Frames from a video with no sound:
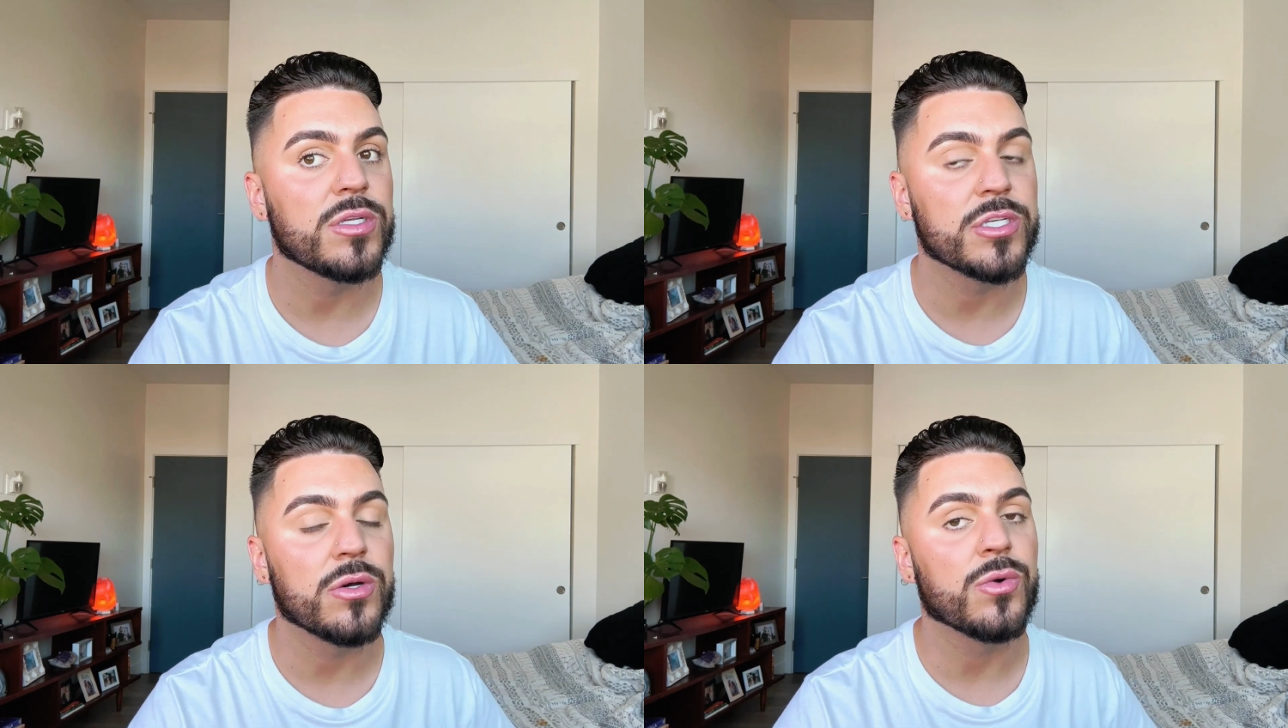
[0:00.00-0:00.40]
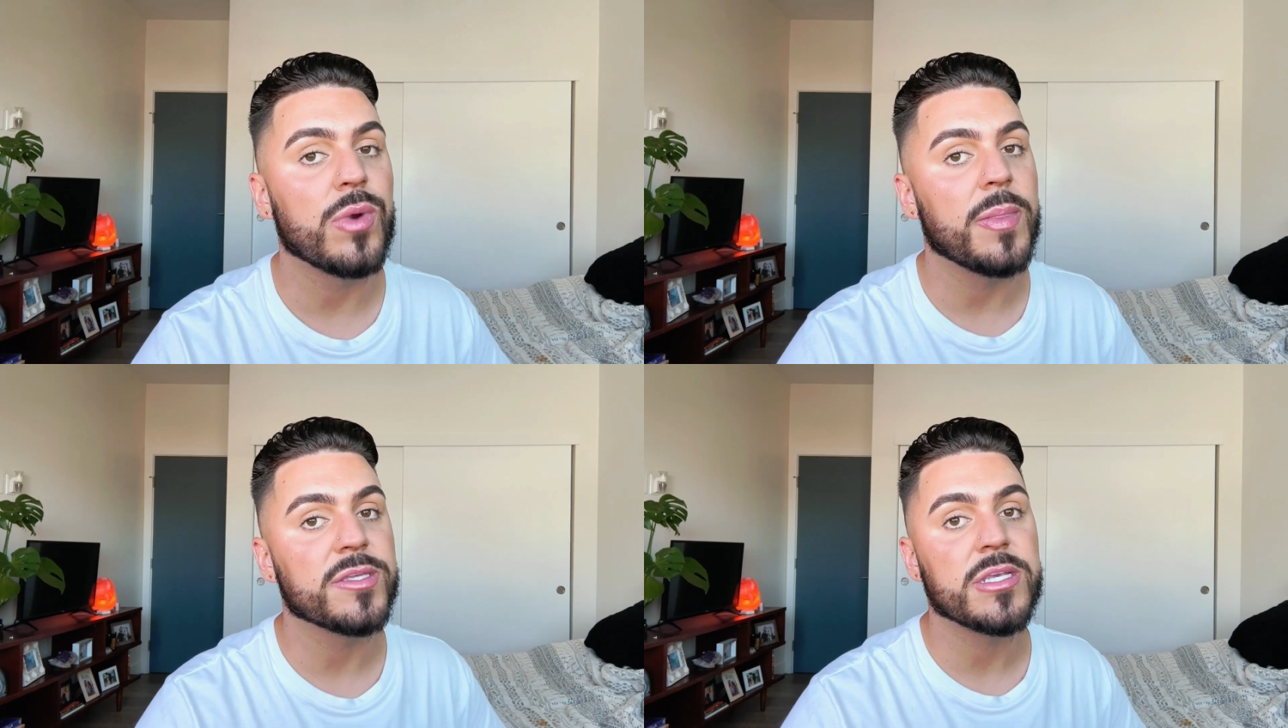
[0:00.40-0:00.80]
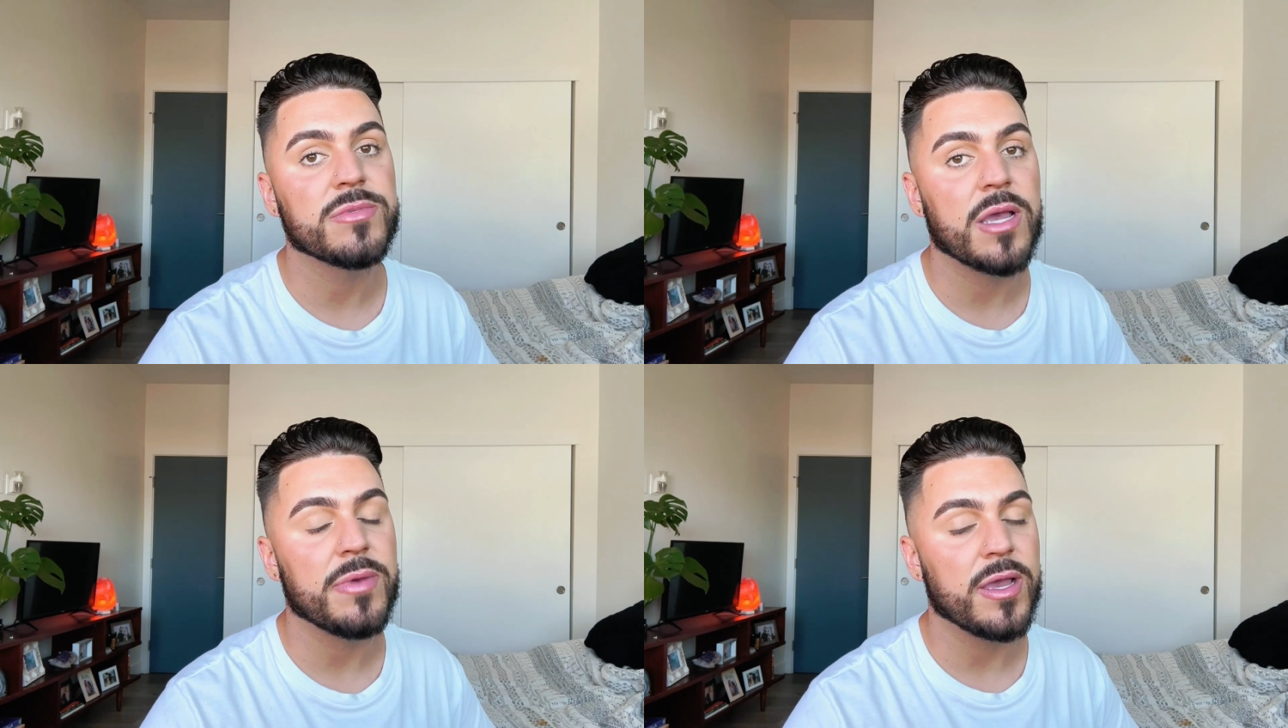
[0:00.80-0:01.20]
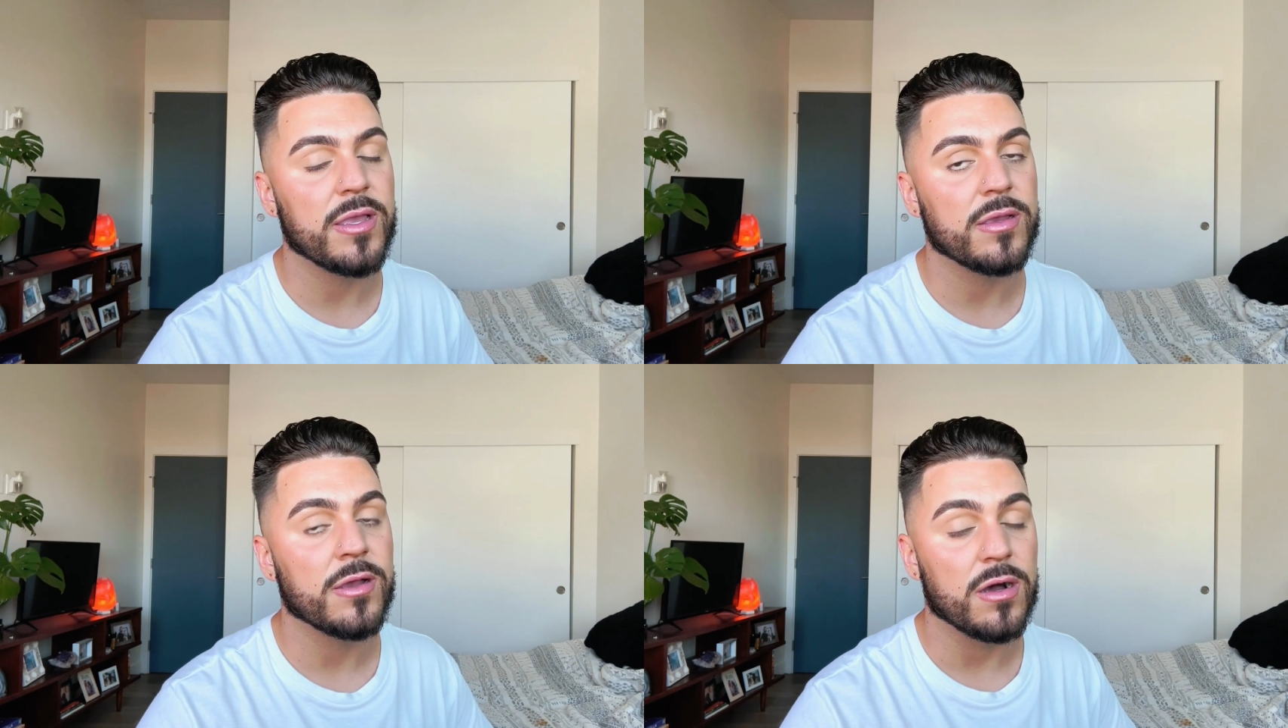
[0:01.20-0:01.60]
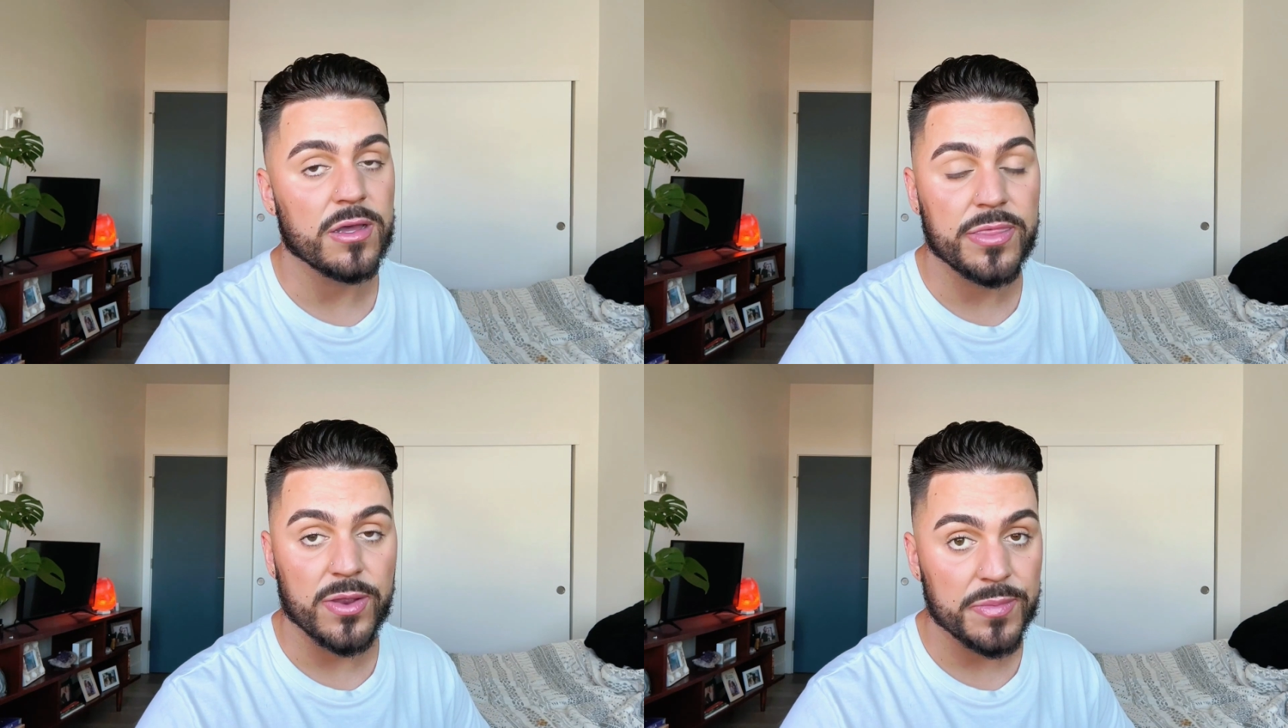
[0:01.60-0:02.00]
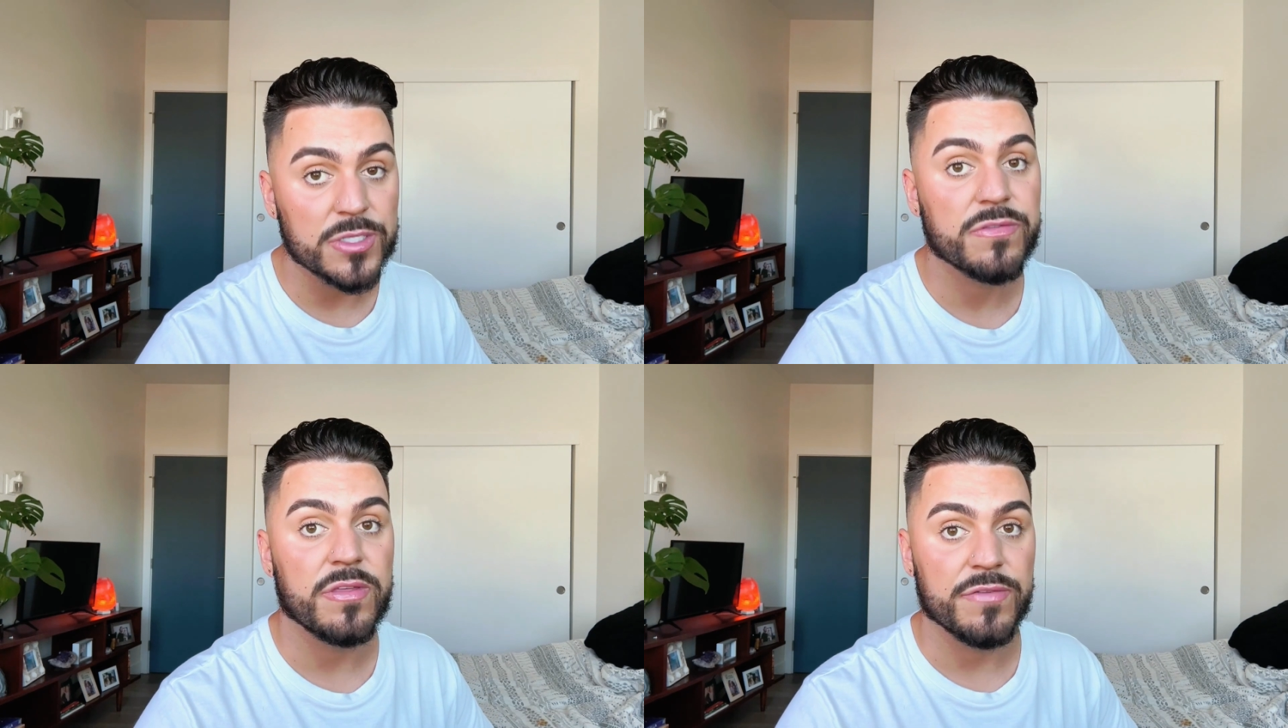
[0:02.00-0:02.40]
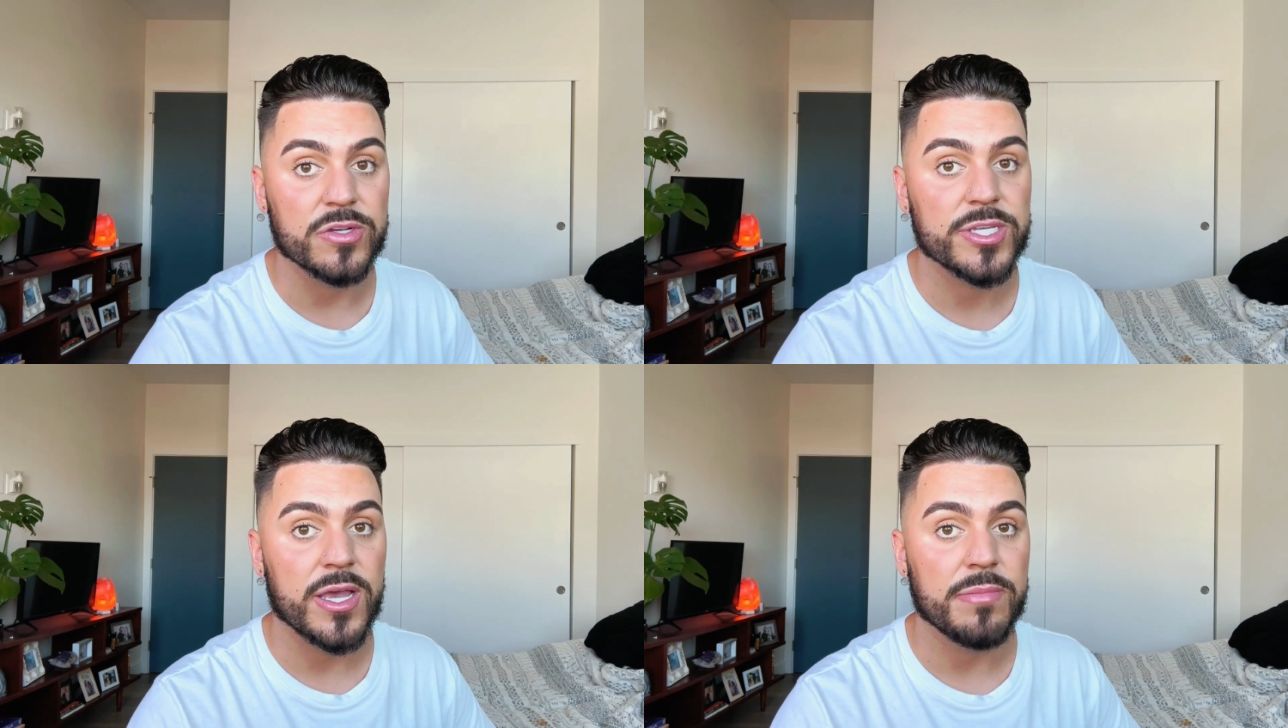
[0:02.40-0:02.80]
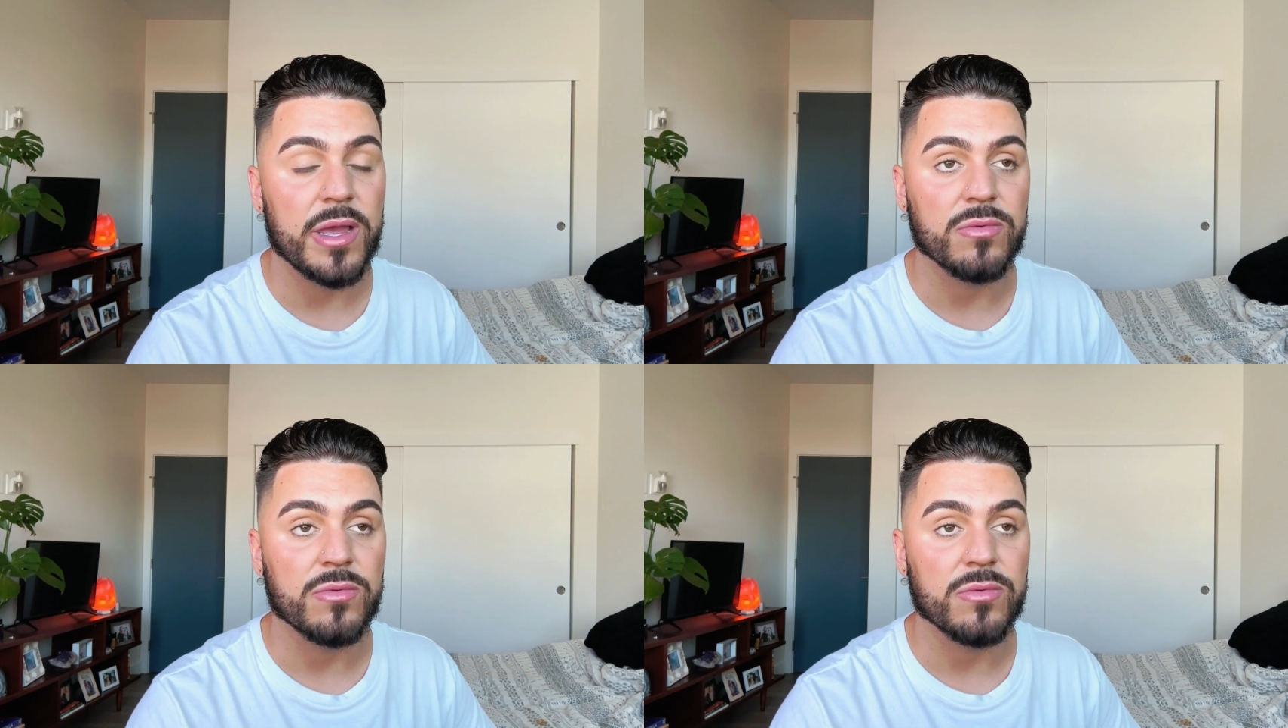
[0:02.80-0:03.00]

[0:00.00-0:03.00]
And so around the same time I got a therapist for the first time,